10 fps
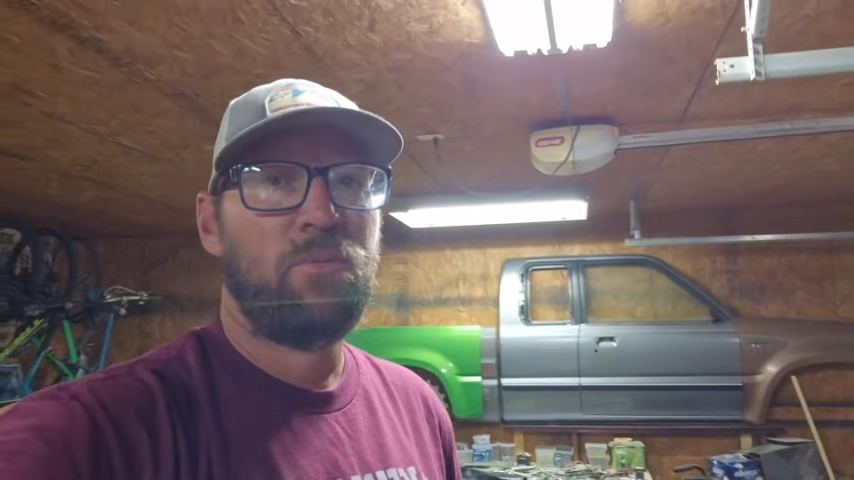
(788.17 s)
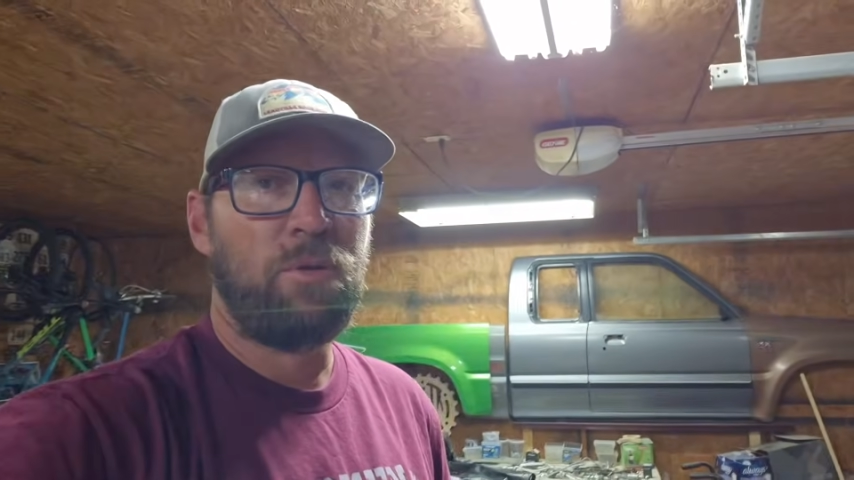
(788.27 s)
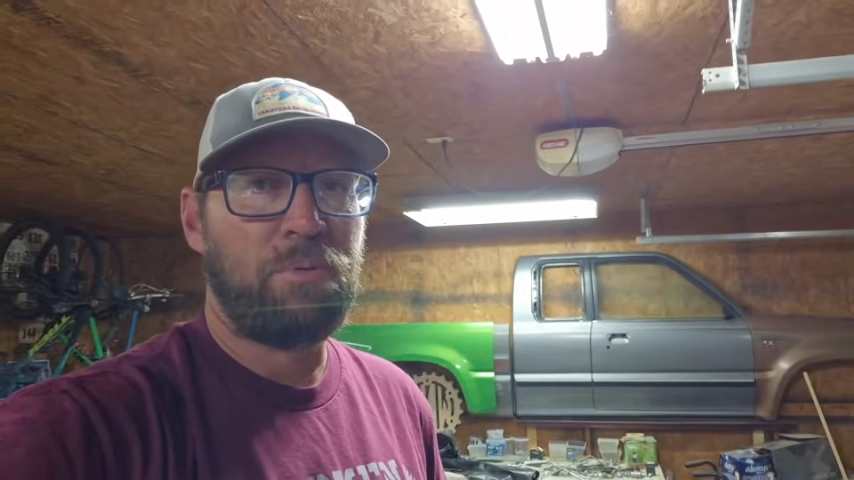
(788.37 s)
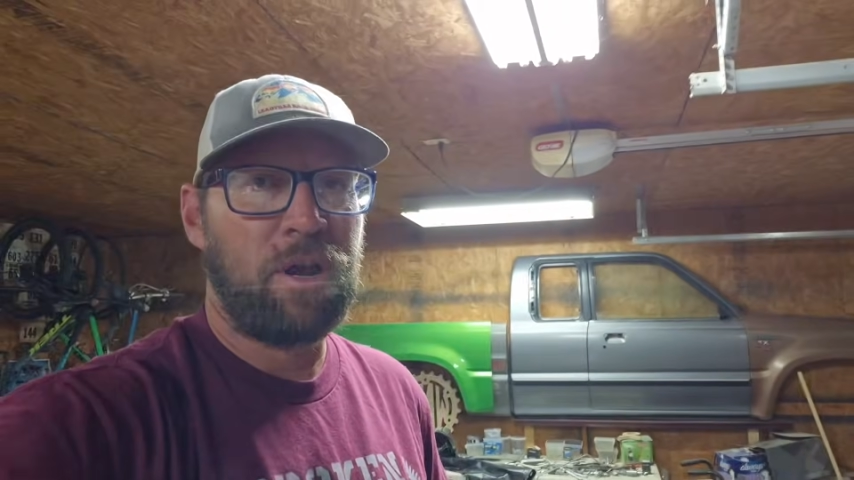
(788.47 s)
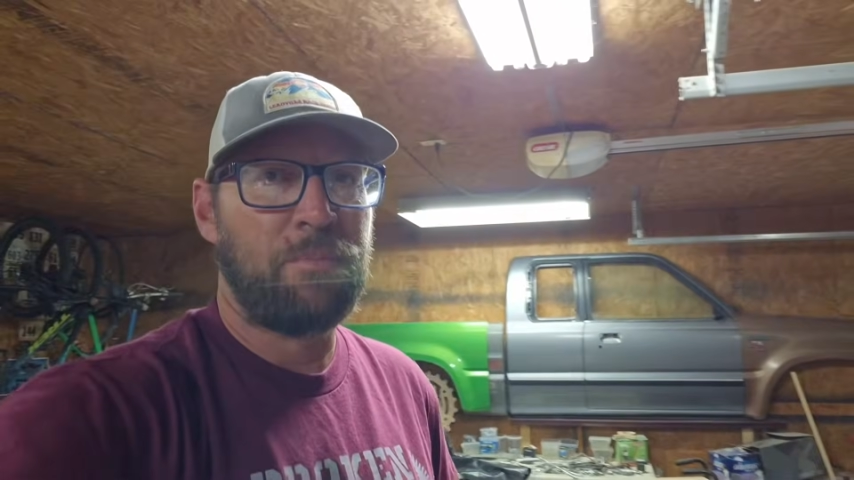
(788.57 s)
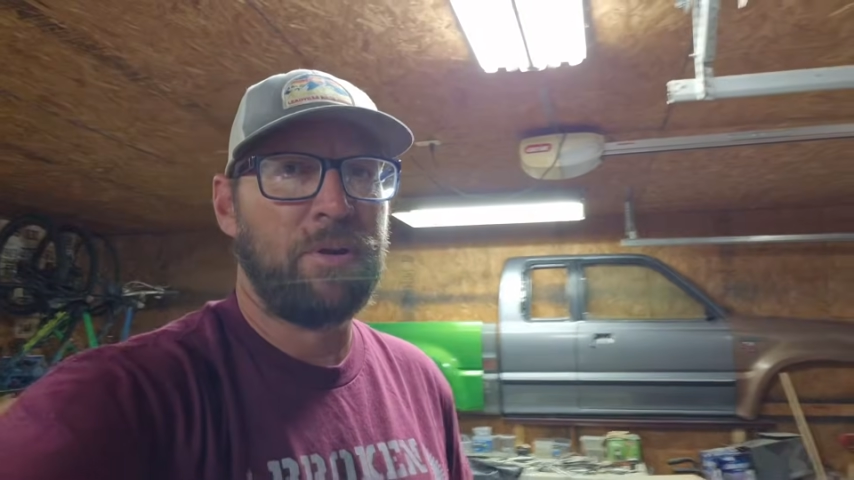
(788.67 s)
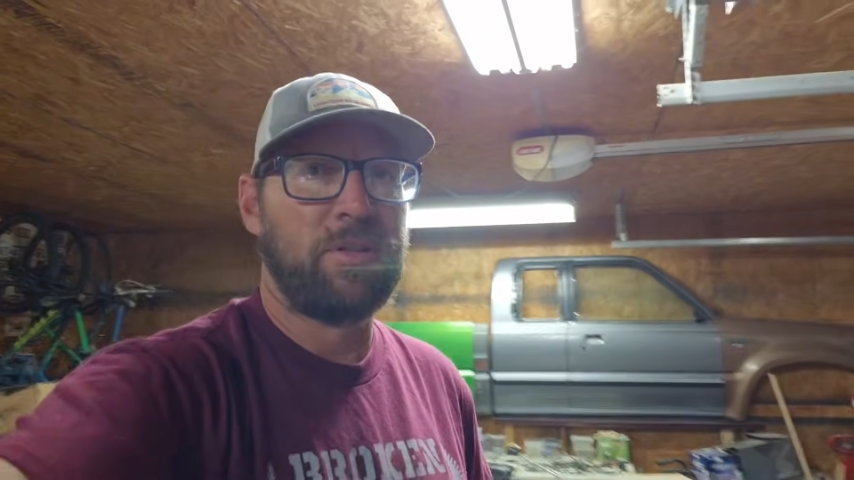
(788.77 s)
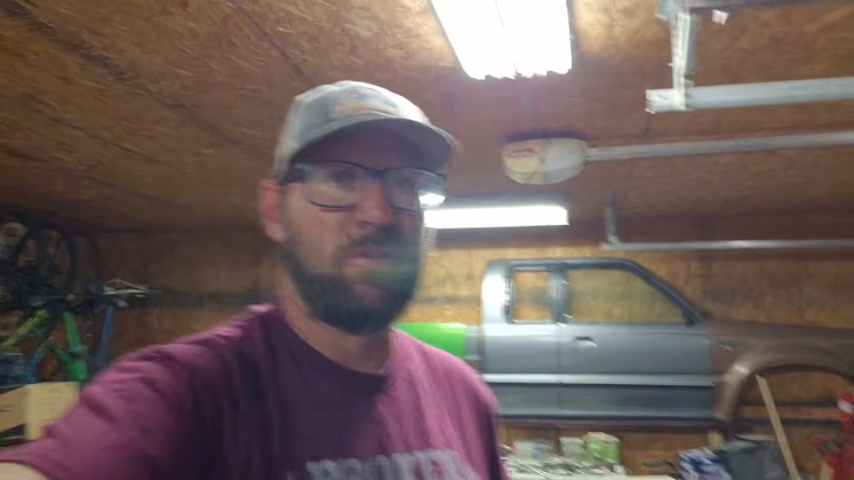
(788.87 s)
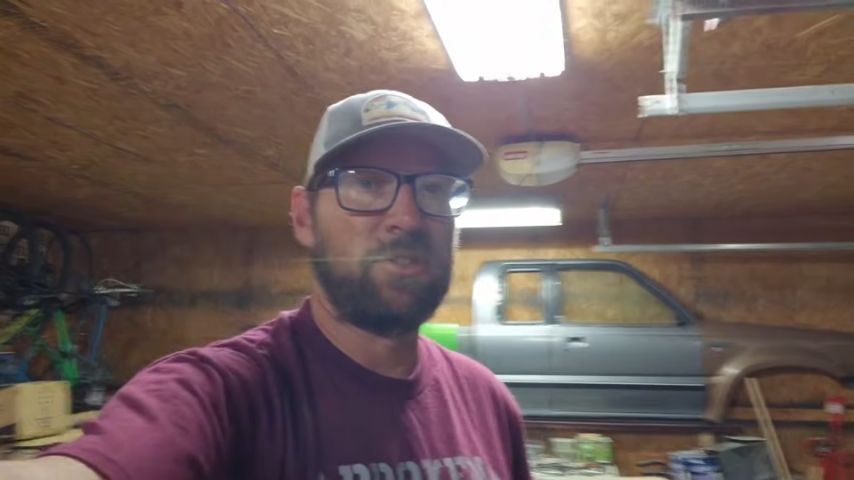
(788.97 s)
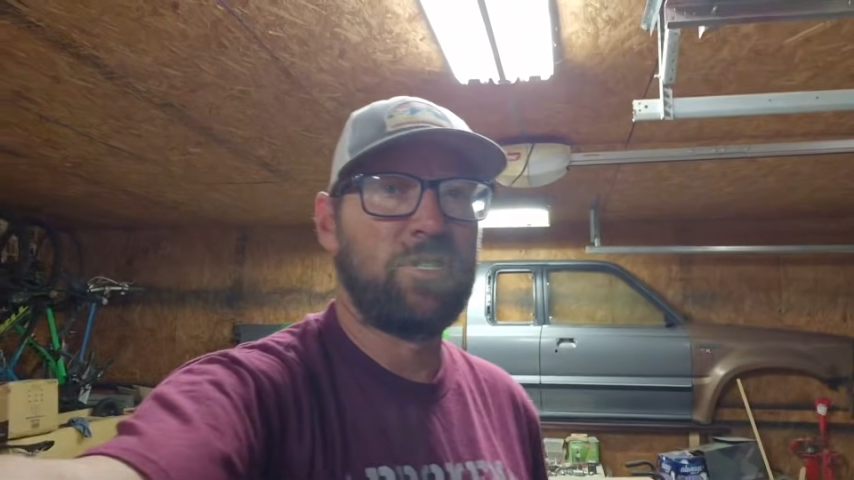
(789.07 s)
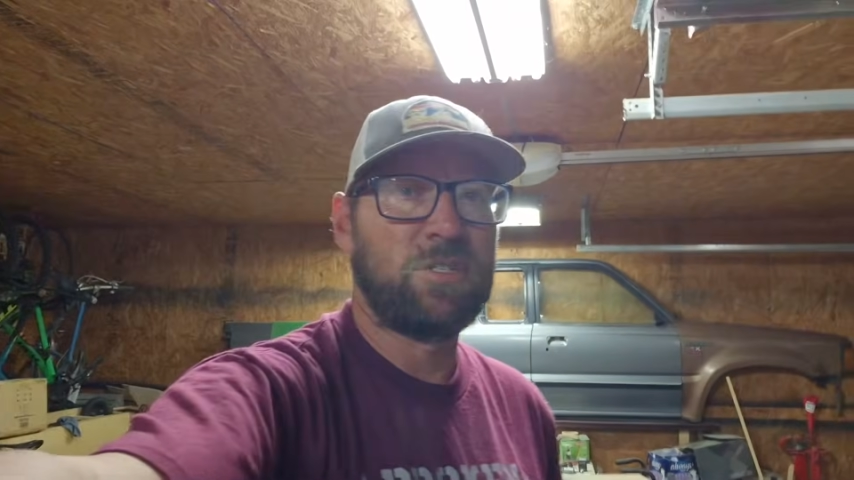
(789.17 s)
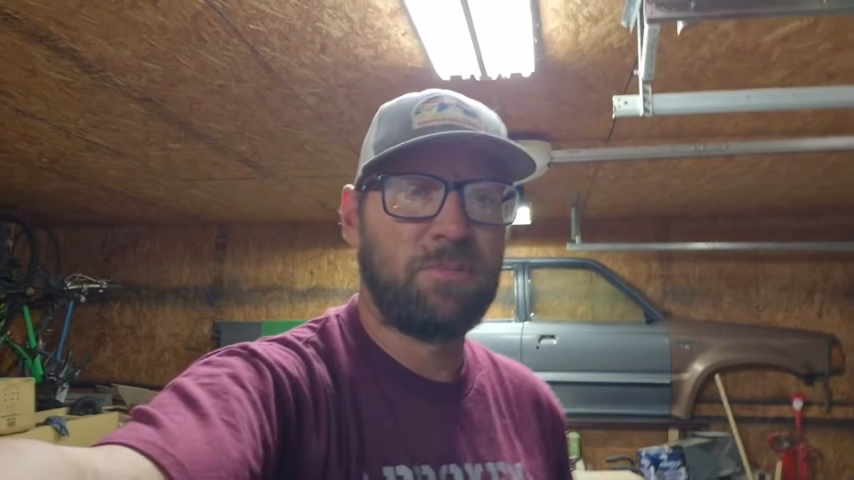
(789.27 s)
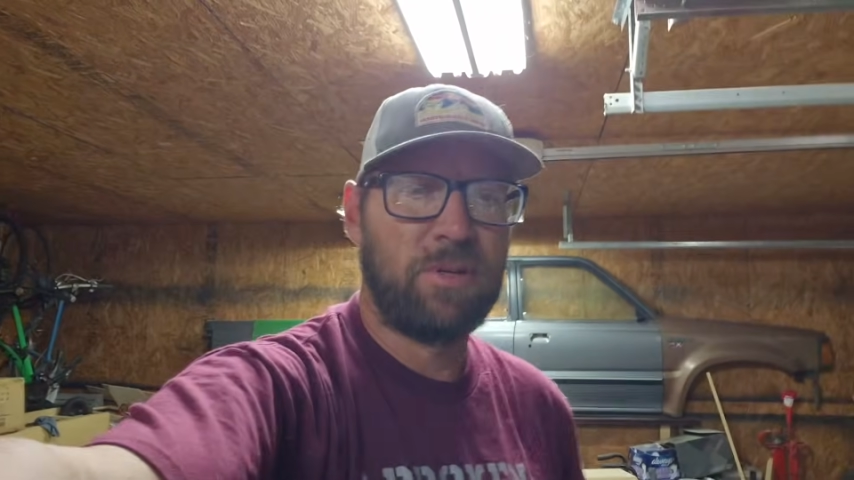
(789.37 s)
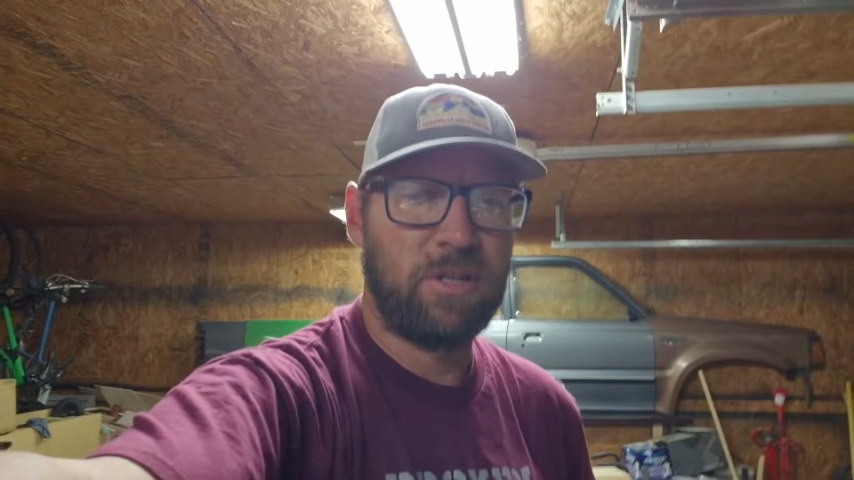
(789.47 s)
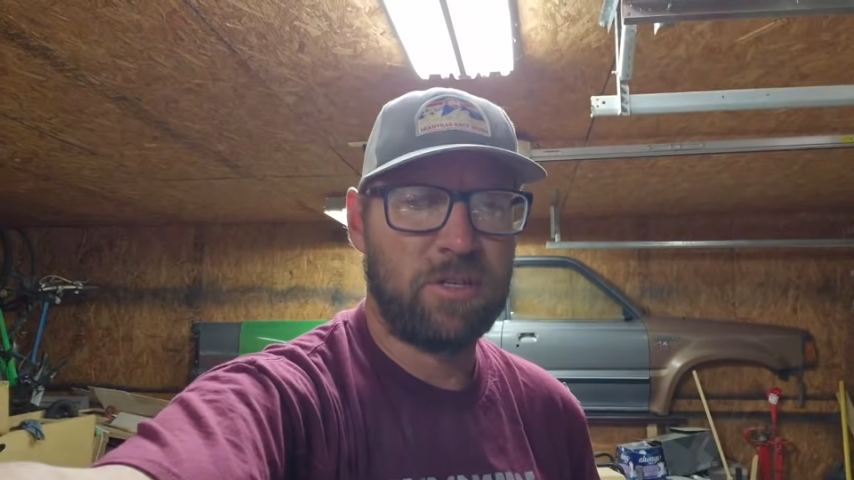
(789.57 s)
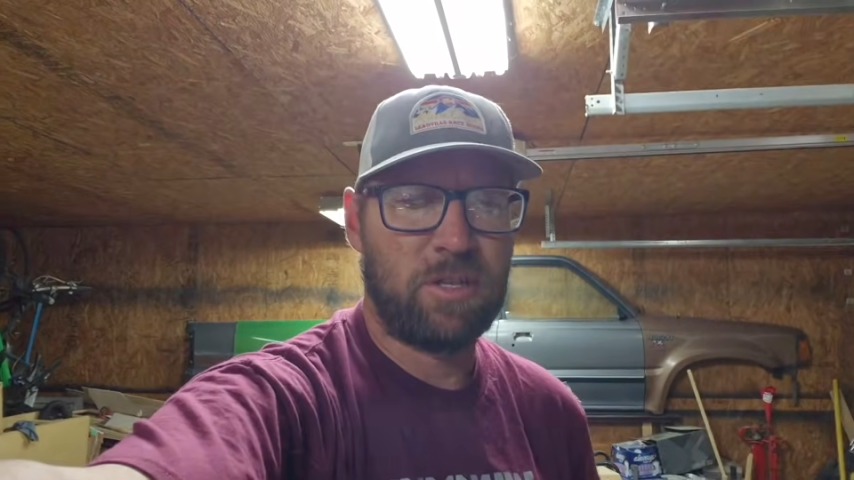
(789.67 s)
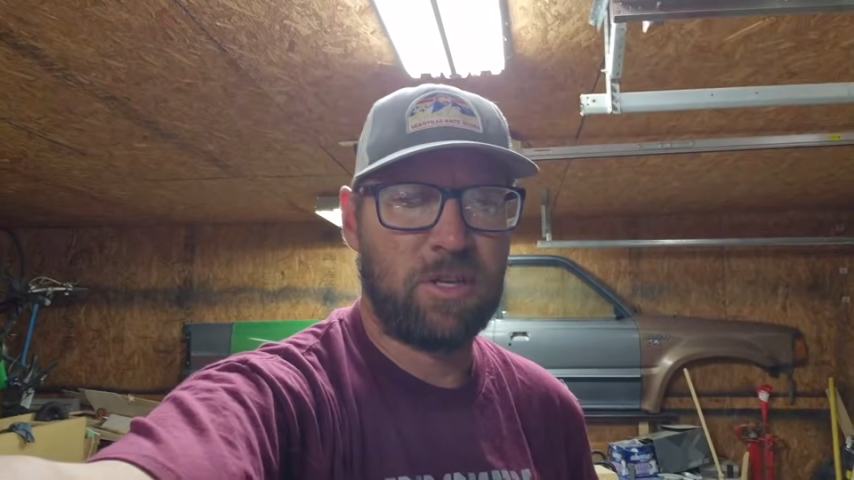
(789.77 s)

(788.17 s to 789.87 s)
We plan on putting a little system in this.